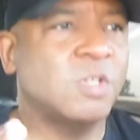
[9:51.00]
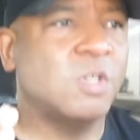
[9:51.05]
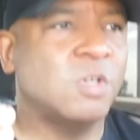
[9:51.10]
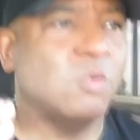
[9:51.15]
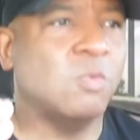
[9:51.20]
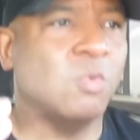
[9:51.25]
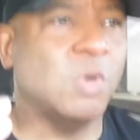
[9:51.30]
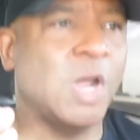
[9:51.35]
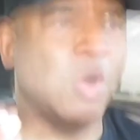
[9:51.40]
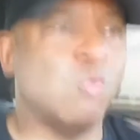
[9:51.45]

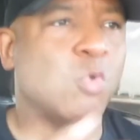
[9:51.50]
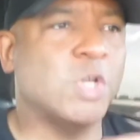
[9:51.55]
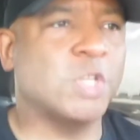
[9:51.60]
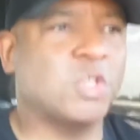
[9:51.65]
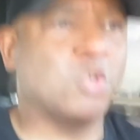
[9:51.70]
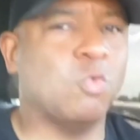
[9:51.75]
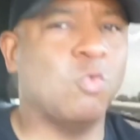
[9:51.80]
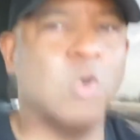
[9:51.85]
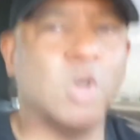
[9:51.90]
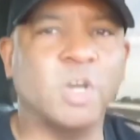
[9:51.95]
When I went
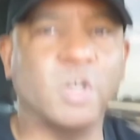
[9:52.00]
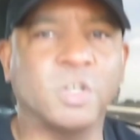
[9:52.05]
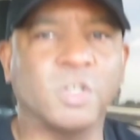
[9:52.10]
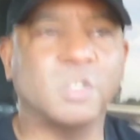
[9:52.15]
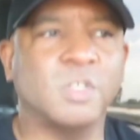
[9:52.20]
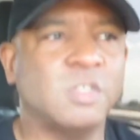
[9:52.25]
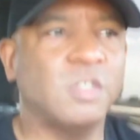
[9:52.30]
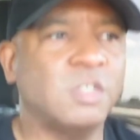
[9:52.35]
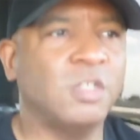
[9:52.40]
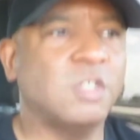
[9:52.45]
to work,
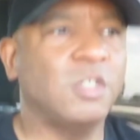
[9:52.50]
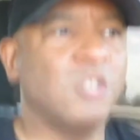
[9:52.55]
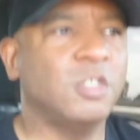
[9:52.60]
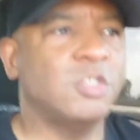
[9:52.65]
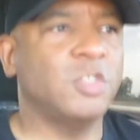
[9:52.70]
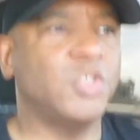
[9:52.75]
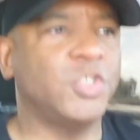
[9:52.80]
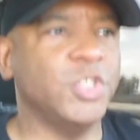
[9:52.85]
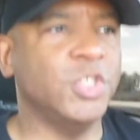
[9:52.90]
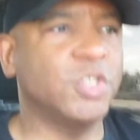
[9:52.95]

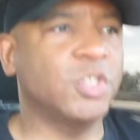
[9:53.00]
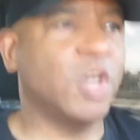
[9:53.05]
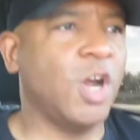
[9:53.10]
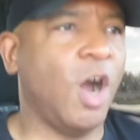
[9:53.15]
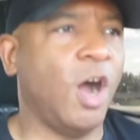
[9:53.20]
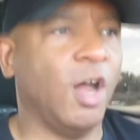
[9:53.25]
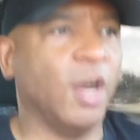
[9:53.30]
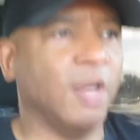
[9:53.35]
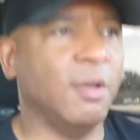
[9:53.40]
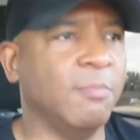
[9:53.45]
she's
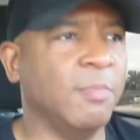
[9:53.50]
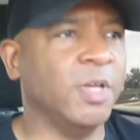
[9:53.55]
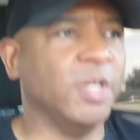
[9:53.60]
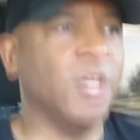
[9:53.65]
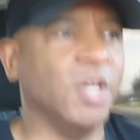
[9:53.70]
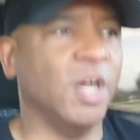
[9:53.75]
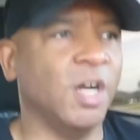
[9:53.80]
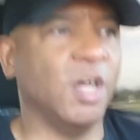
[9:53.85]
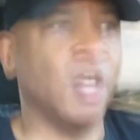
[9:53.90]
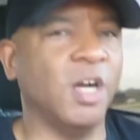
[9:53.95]
calling
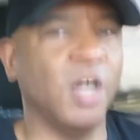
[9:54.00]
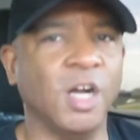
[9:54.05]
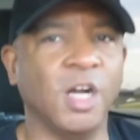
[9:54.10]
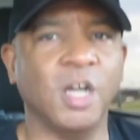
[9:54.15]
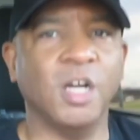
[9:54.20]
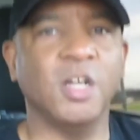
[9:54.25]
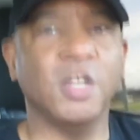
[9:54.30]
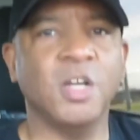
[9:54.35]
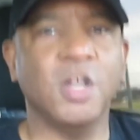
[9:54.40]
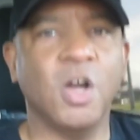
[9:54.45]
me
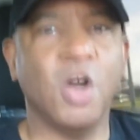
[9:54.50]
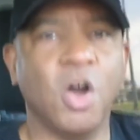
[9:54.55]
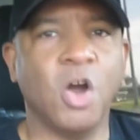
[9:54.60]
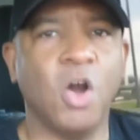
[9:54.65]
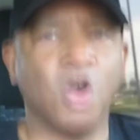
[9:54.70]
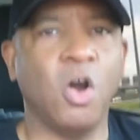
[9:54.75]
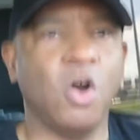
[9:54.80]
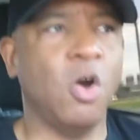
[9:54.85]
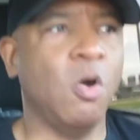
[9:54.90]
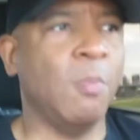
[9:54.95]

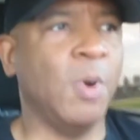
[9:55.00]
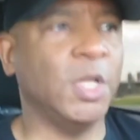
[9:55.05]
on